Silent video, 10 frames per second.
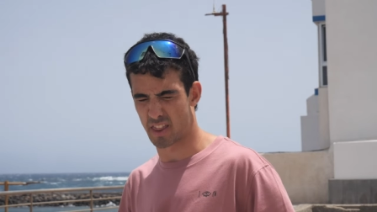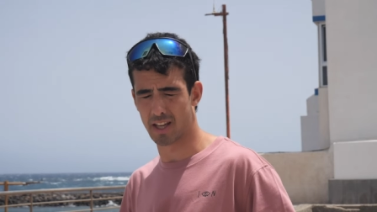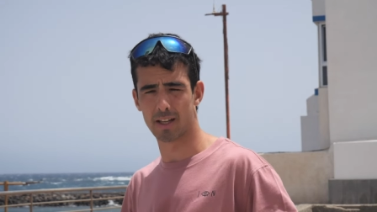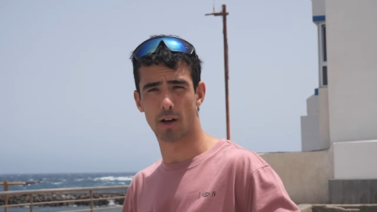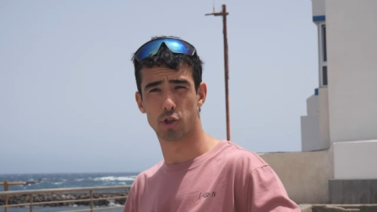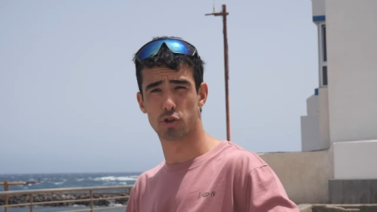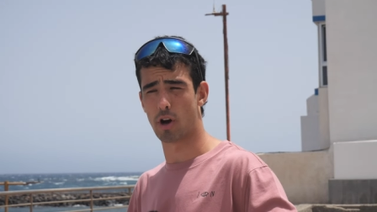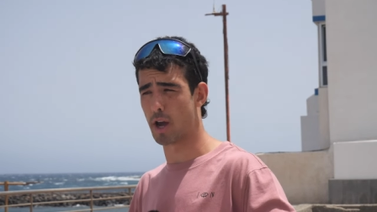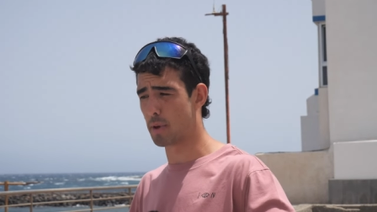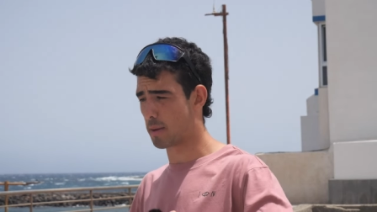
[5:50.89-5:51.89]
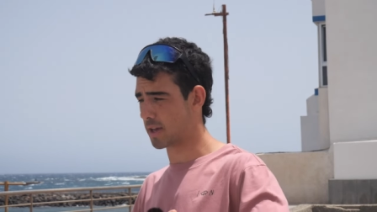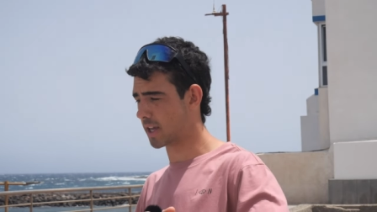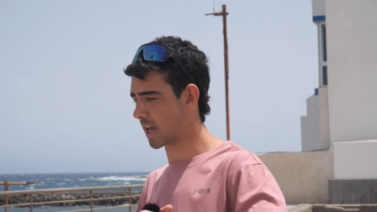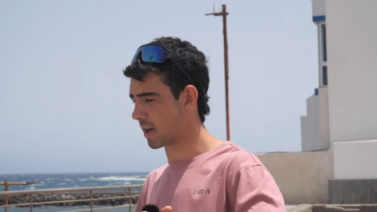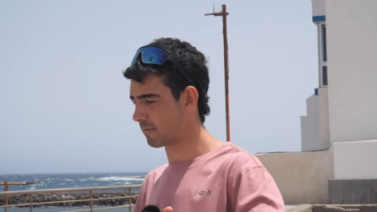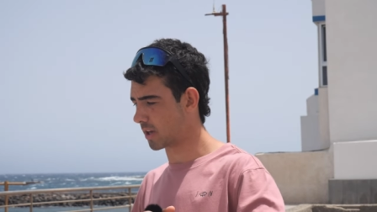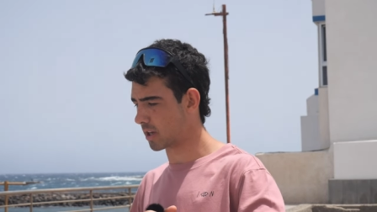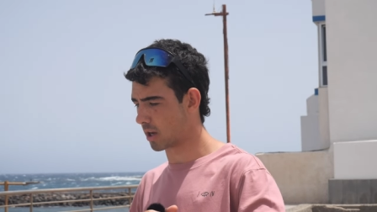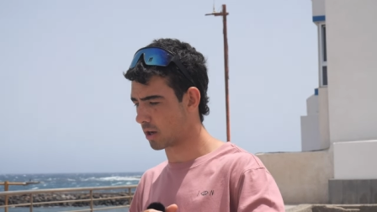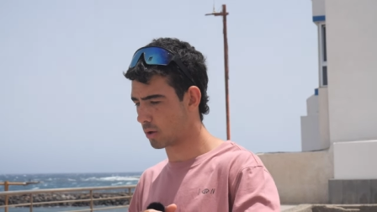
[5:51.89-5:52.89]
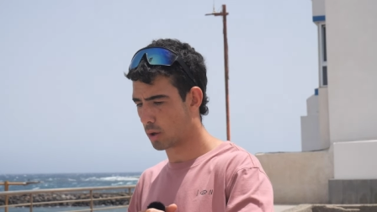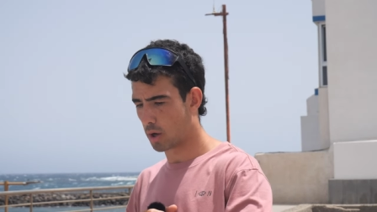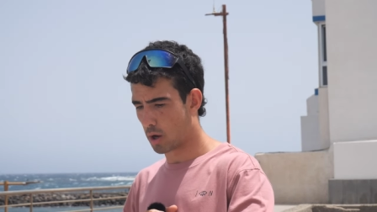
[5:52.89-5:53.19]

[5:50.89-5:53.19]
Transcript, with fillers: I think I'll try maybe get a video